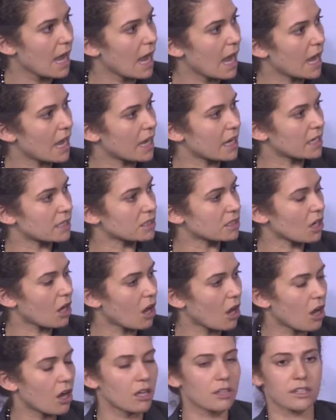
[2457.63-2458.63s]
And
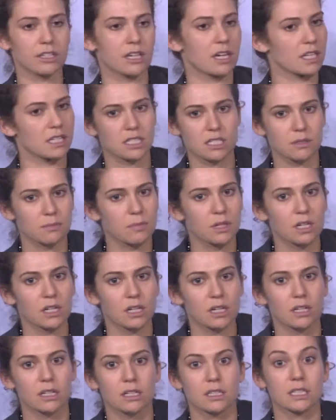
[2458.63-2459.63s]
all the
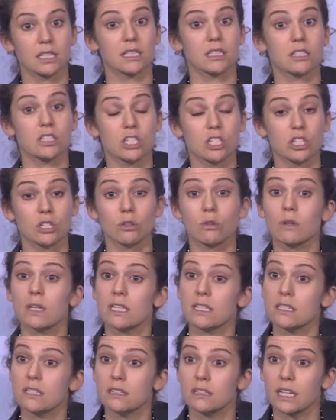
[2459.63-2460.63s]
customer needs to do
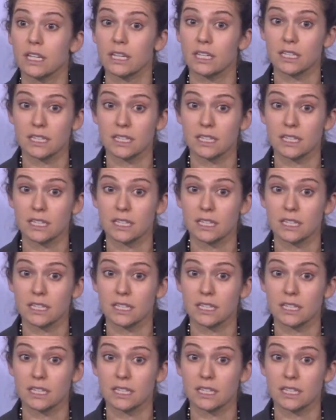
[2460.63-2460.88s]
is click